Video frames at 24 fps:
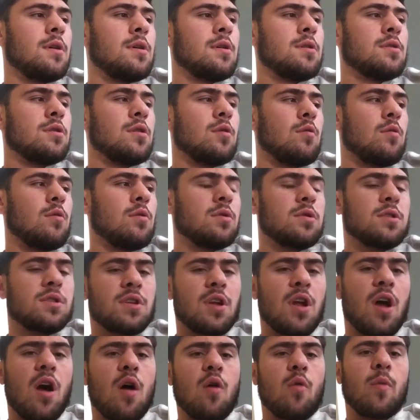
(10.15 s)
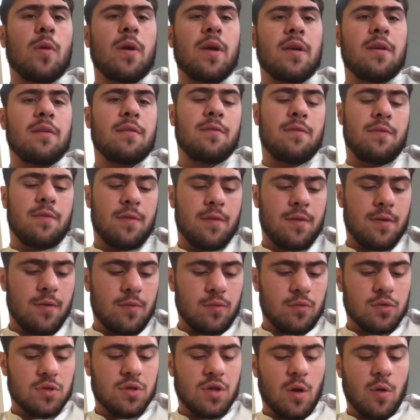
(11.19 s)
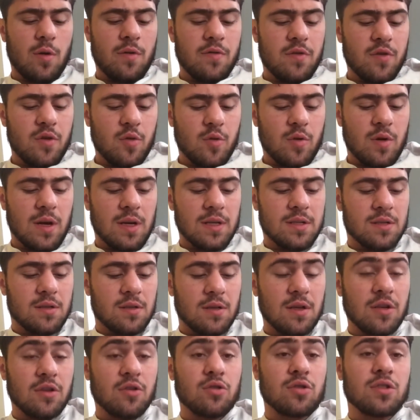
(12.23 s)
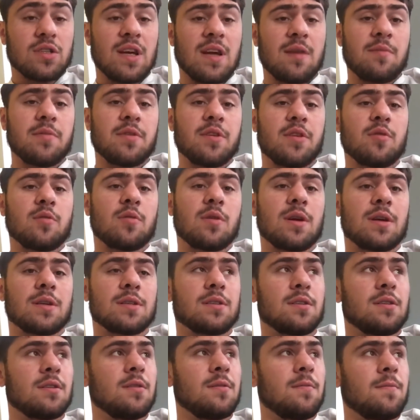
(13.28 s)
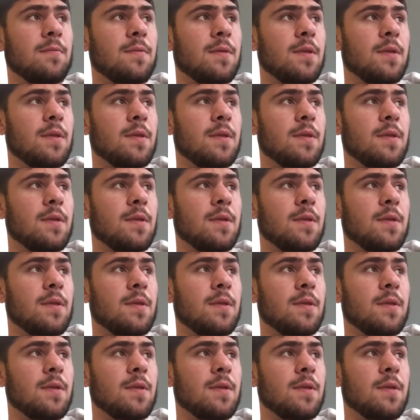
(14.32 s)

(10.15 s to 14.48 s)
So we'll start with Newcastle. I had a good time in Newcastle.